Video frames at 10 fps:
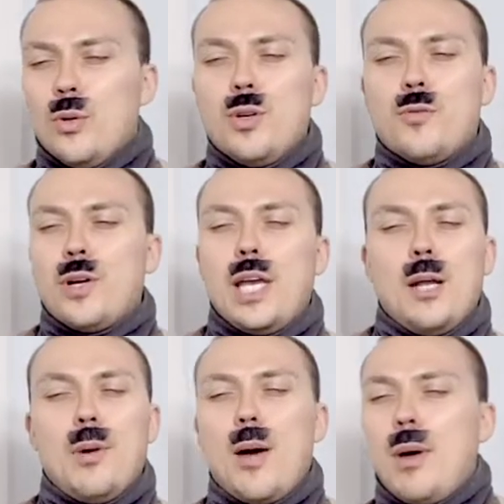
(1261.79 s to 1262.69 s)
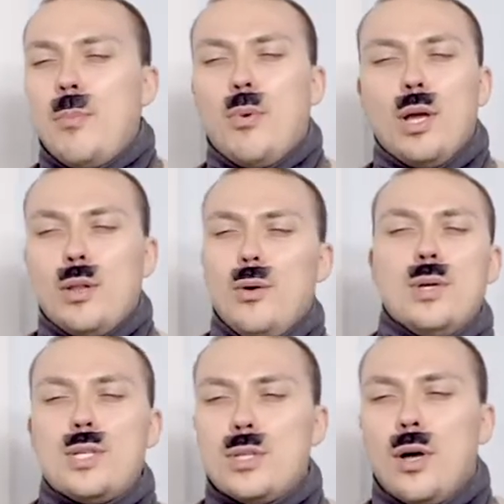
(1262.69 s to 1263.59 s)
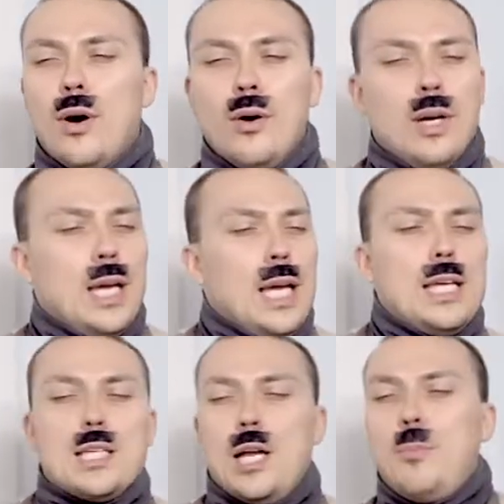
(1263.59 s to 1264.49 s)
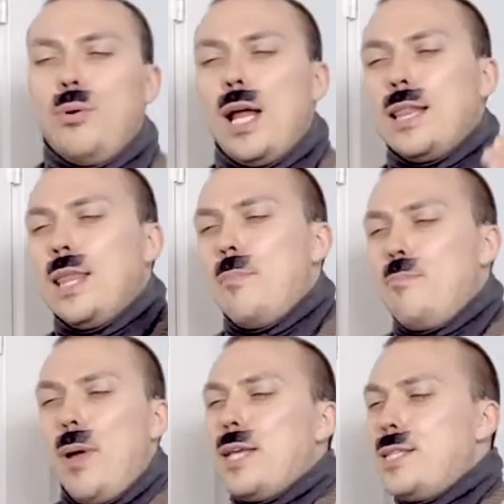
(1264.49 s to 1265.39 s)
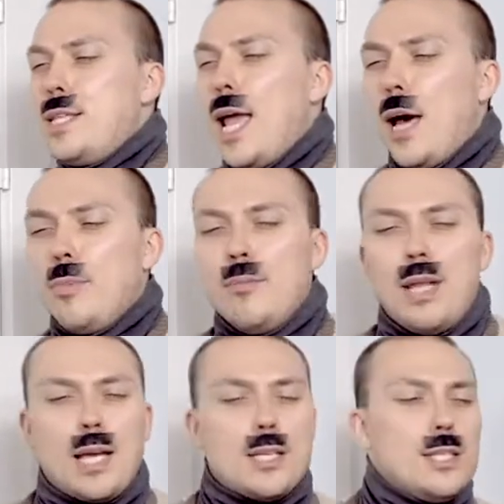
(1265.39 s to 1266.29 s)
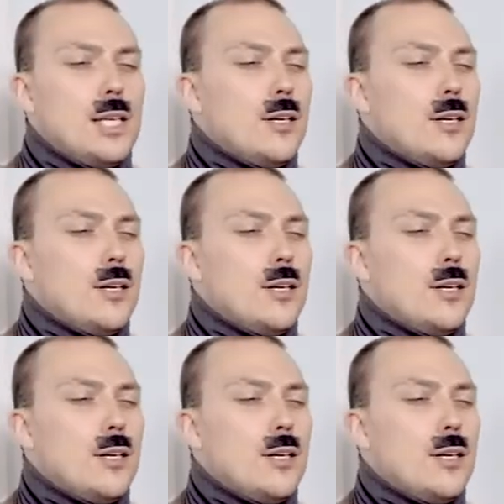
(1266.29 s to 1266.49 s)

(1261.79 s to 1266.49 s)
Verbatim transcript: Don't you forget about my boy Louis, though. He's gonna put out the best album next